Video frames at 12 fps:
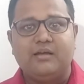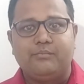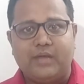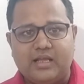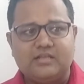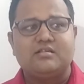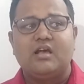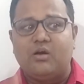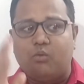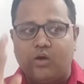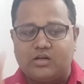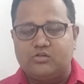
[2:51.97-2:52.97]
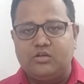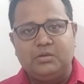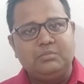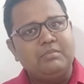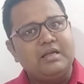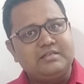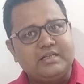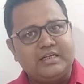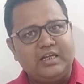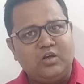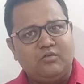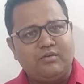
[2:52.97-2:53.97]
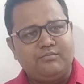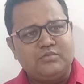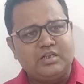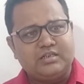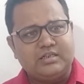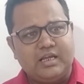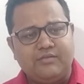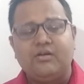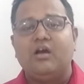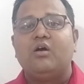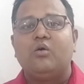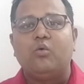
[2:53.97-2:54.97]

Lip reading: Means what we mean by setting of objective,